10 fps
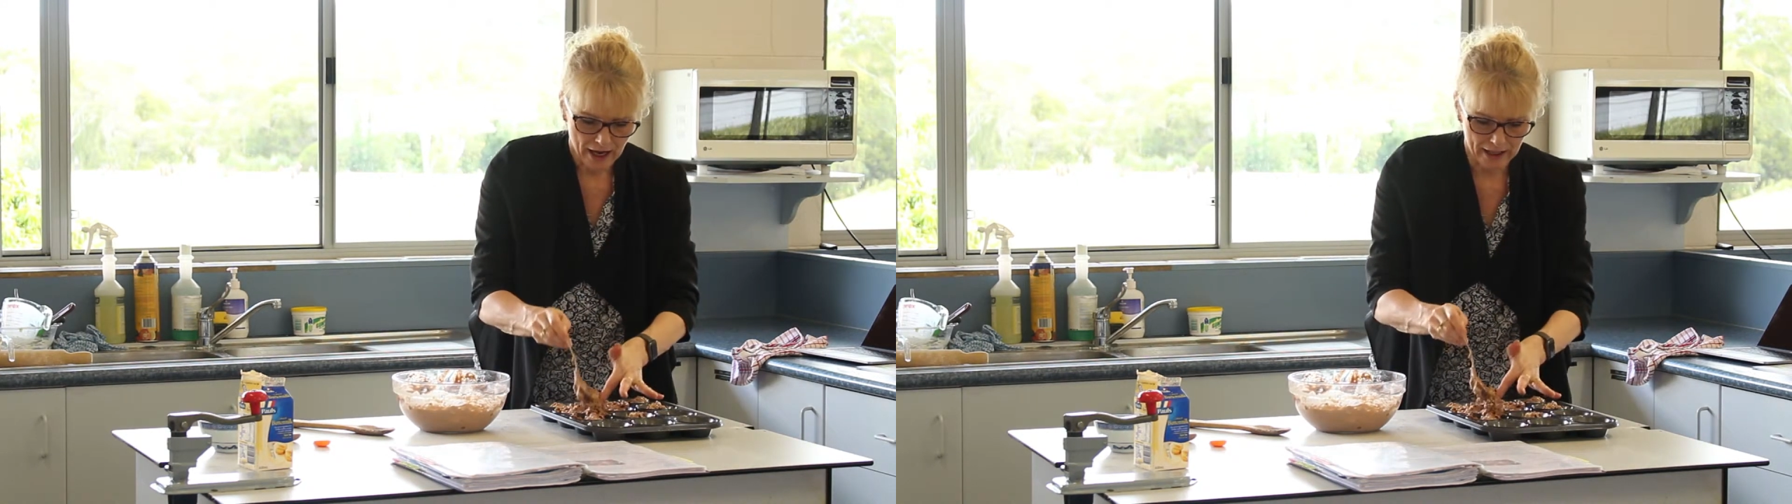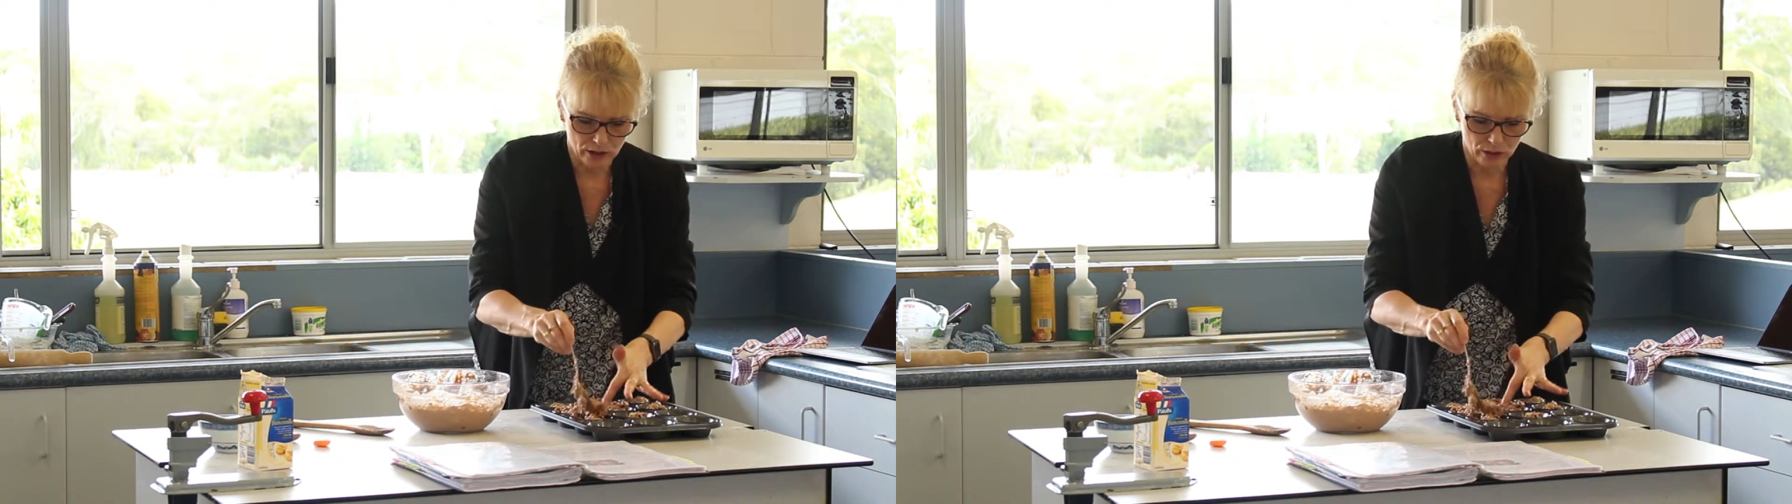
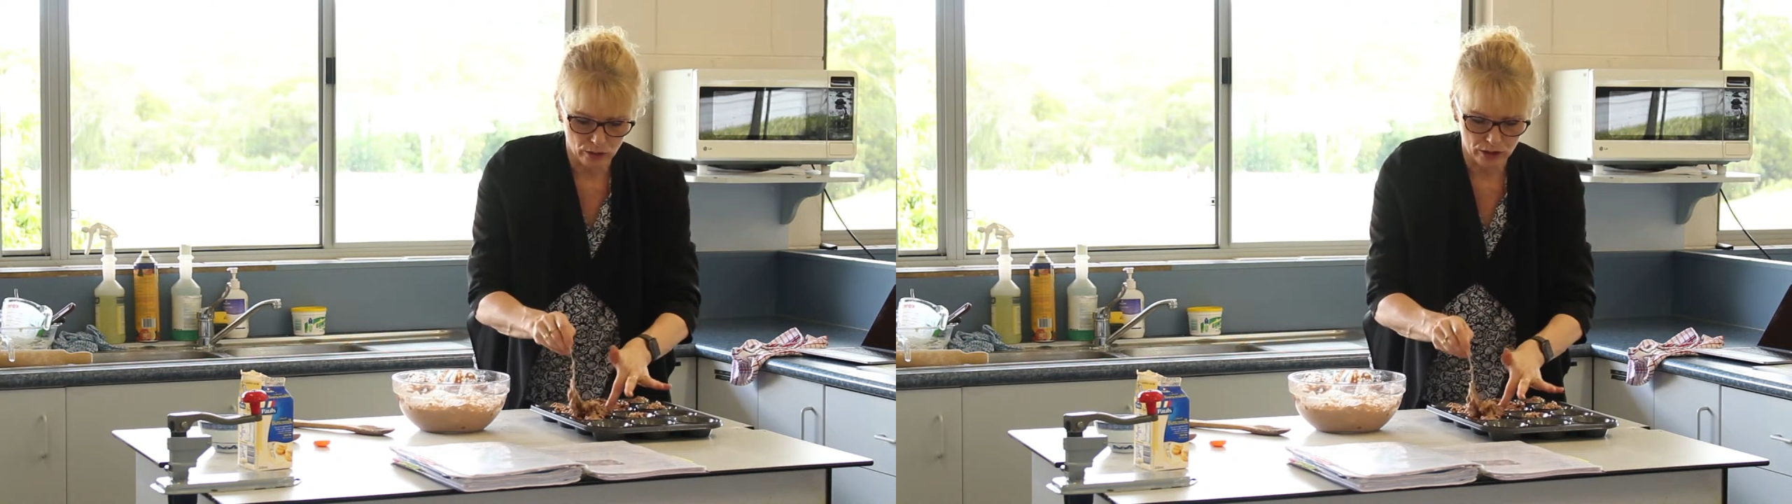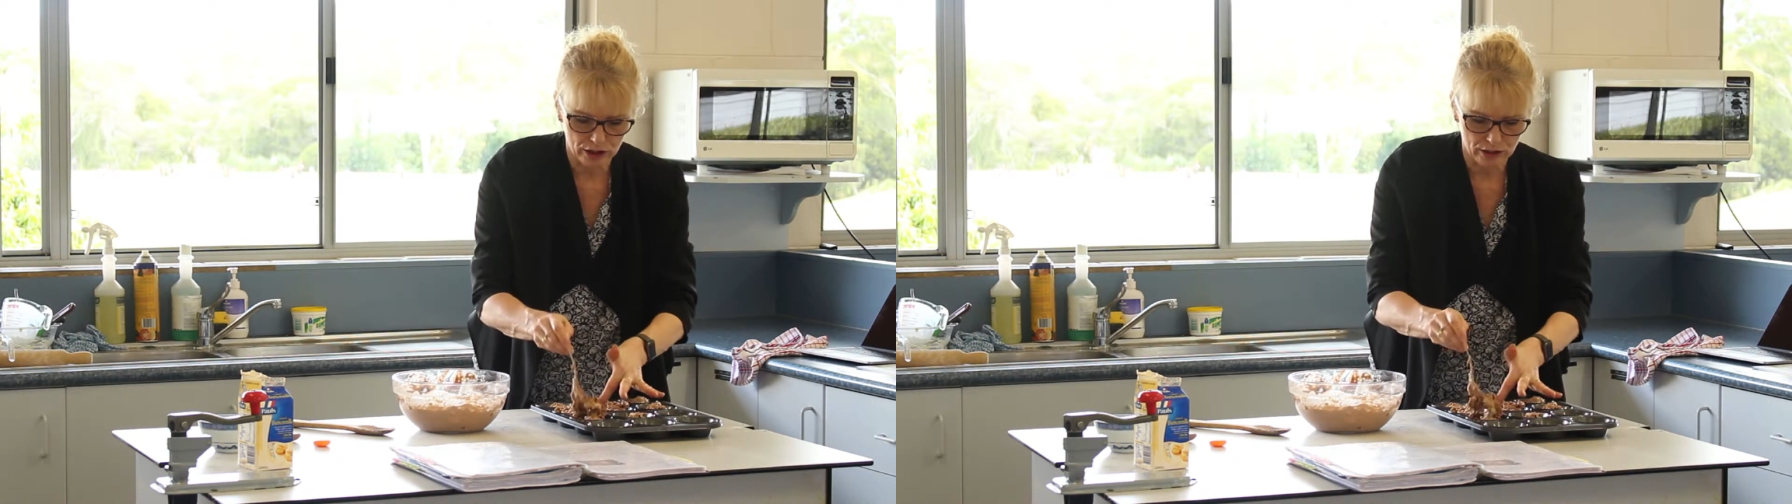a
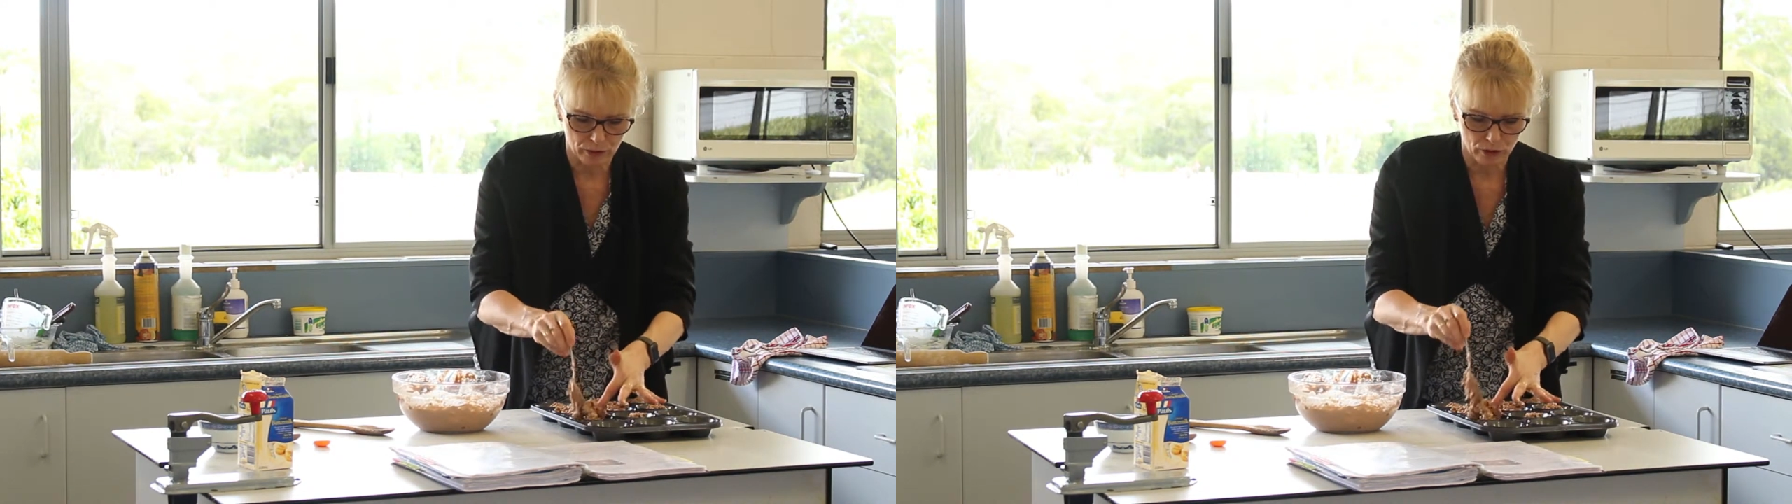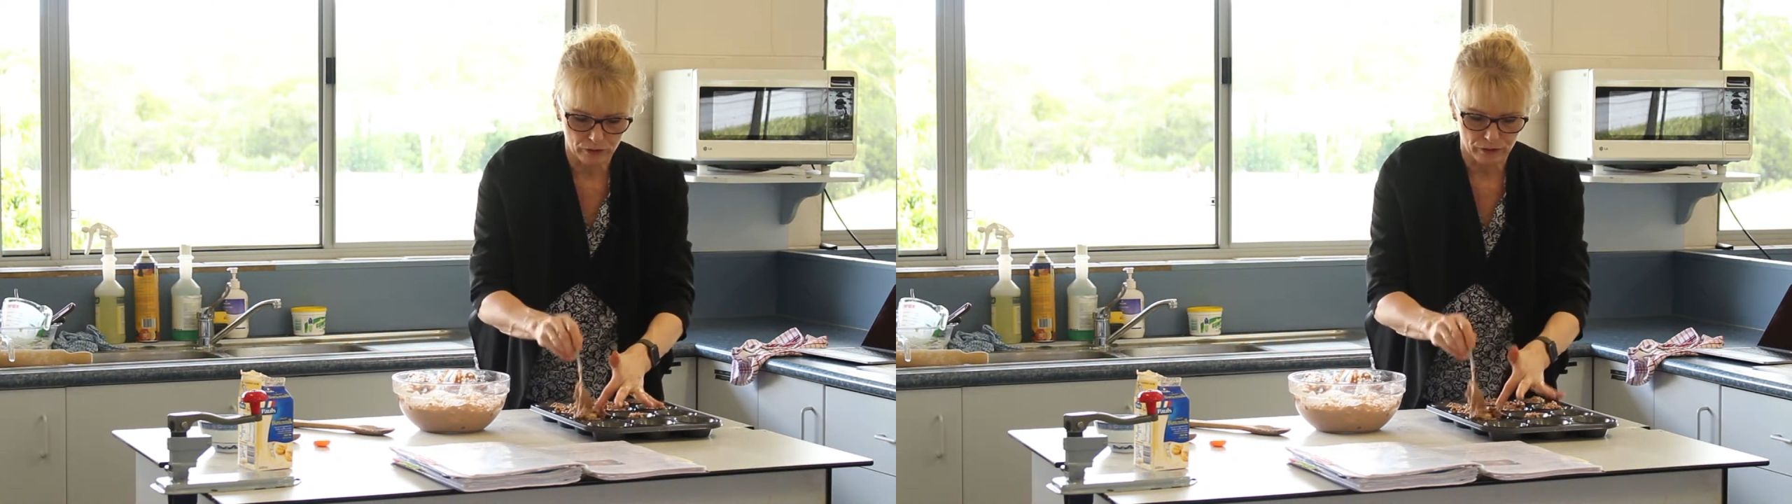good
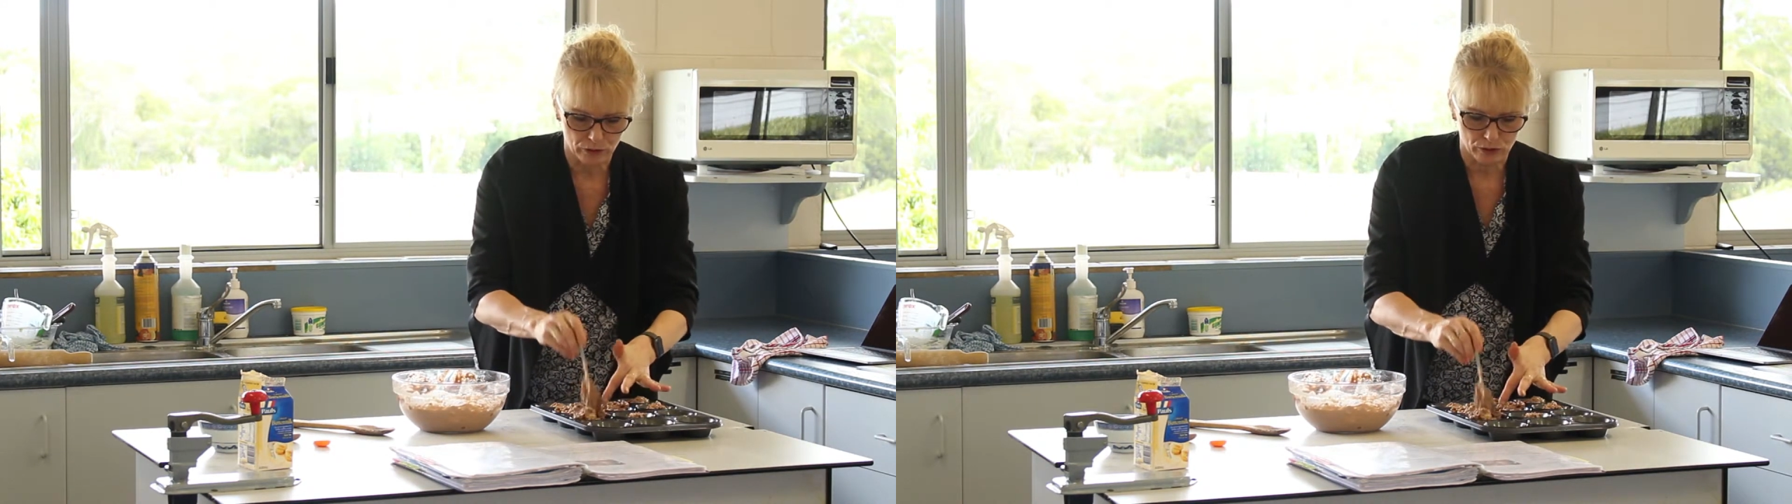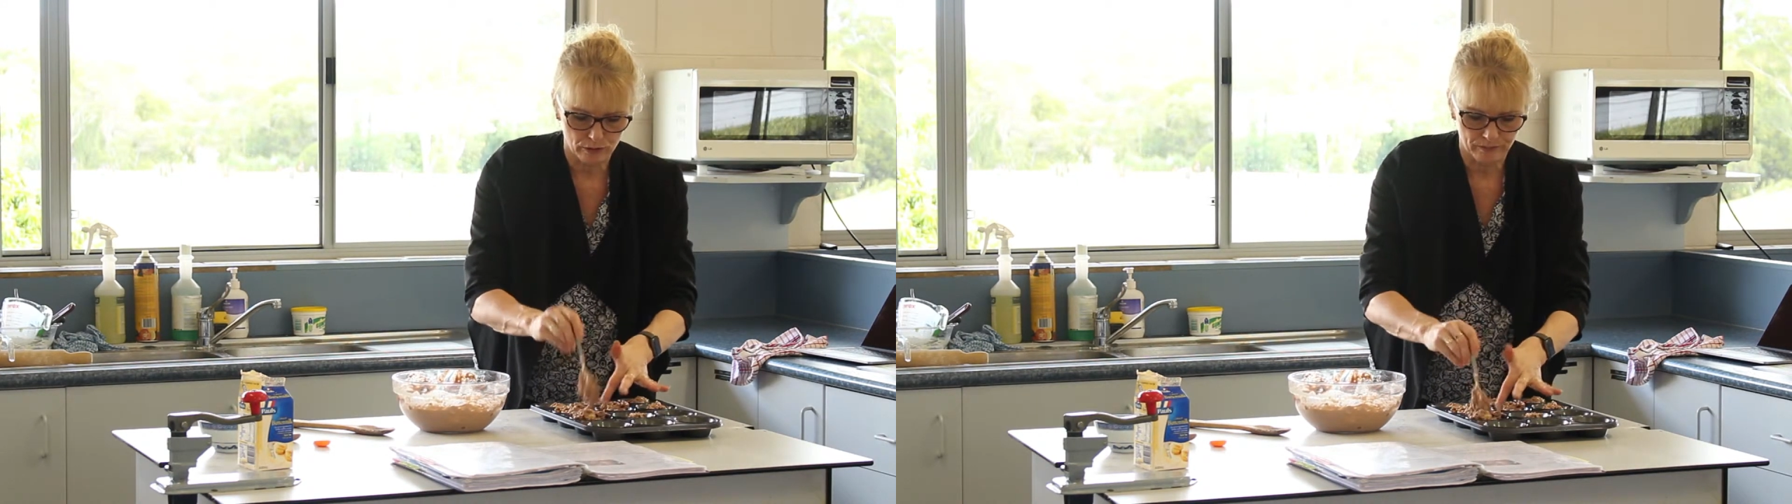
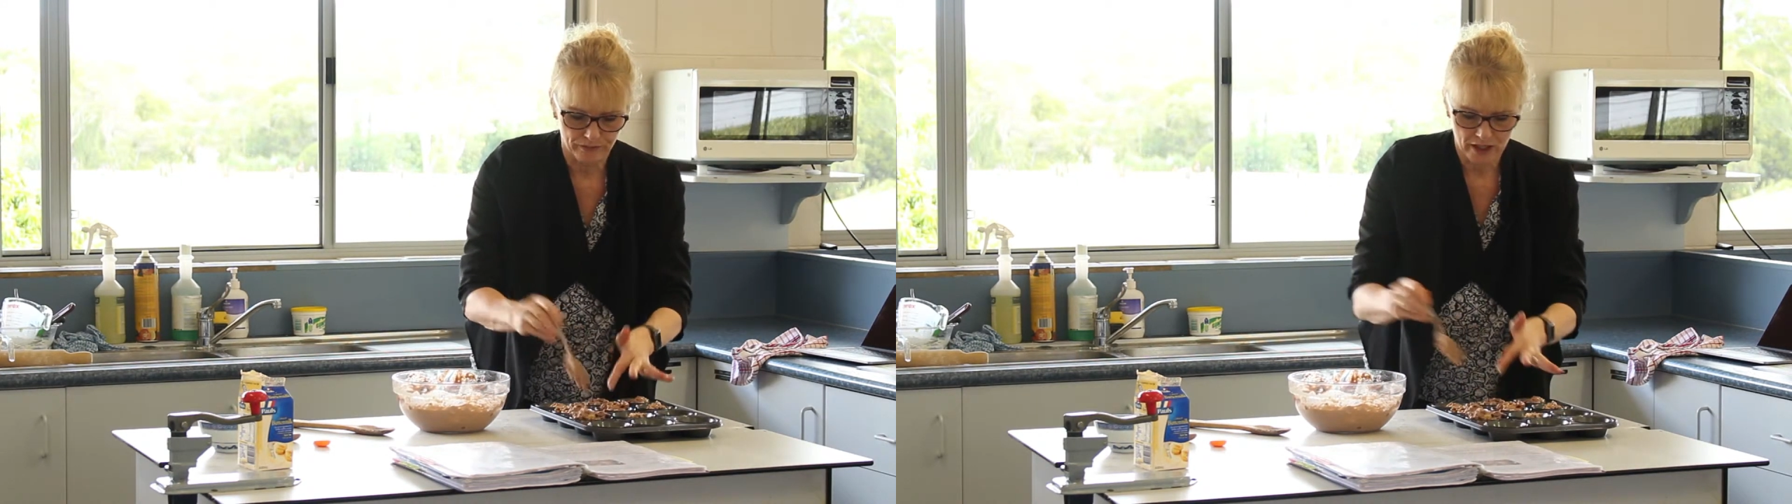spoonful